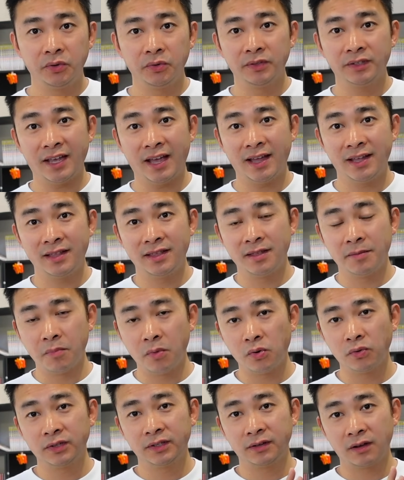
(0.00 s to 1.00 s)
Us and the
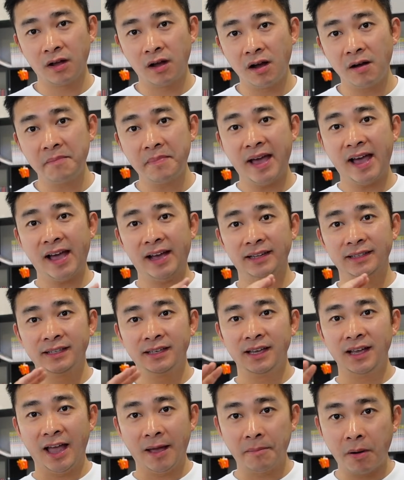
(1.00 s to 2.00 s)
most compact
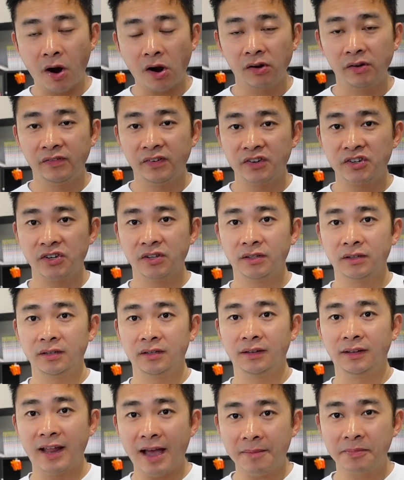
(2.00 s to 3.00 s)
and power-efficient
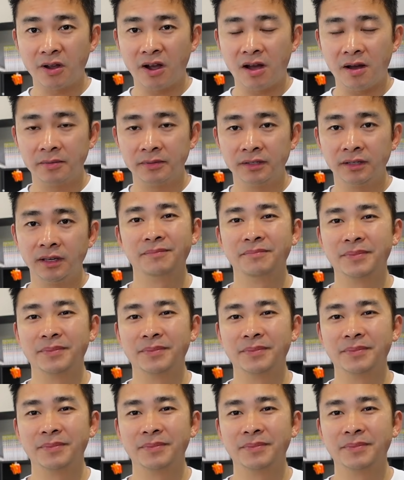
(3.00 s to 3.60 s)
laptops,